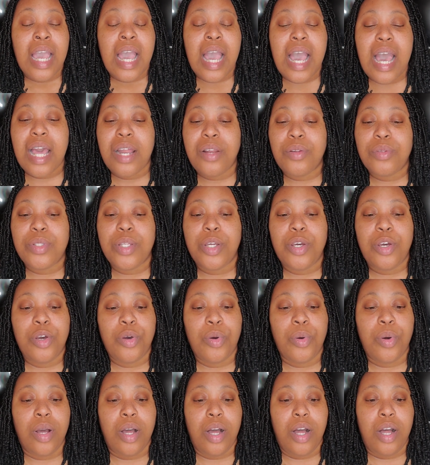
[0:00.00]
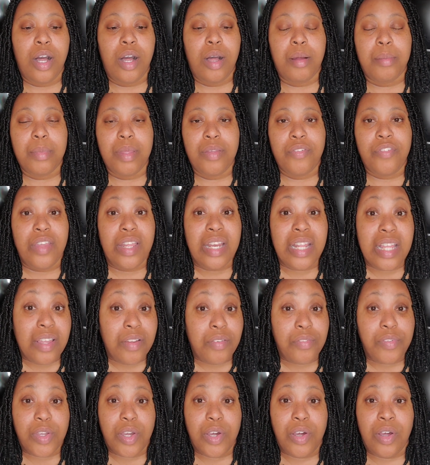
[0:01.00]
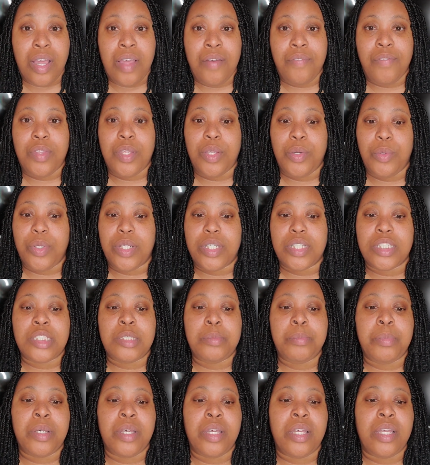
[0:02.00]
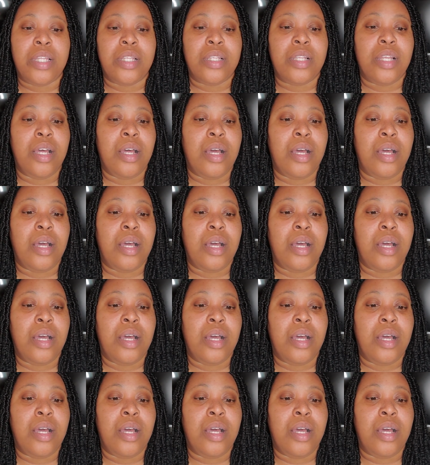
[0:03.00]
I don't know if any of y'all have noticed, but